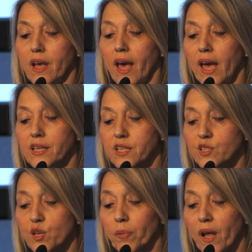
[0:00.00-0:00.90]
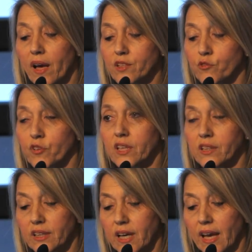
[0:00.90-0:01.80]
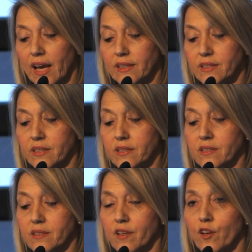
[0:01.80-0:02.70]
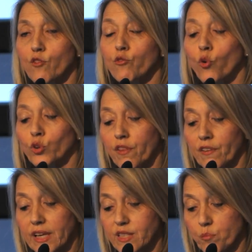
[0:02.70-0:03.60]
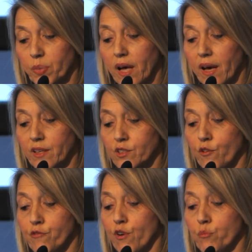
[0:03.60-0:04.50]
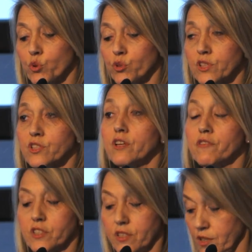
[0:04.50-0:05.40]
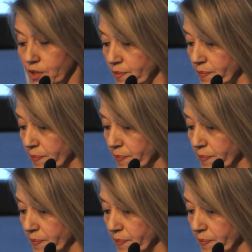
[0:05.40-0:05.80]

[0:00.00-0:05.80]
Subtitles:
18 suppliers of kidney dialysis, 43 suppliers of therapeutic services.